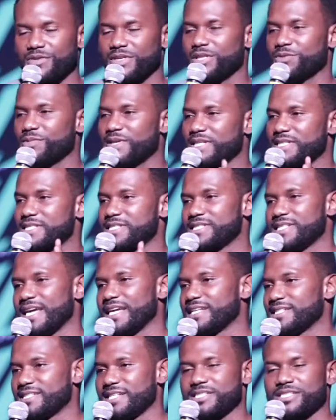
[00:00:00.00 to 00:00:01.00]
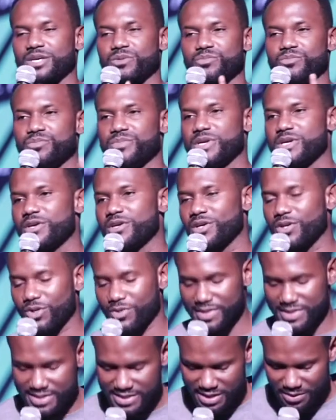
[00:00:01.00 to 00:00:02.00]
really want to state just a
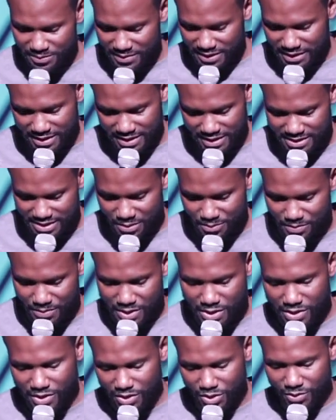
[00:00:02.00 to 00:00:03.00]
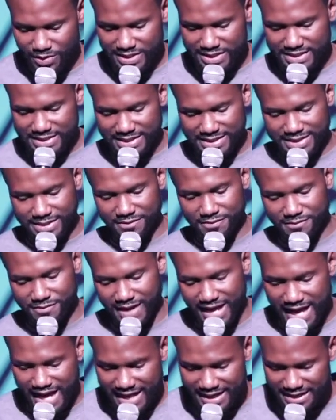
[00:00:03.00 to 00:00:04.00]
miracle is simply this a miracle is the
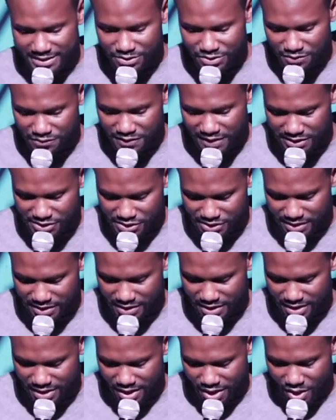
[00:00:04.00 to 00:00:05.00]
divine intervention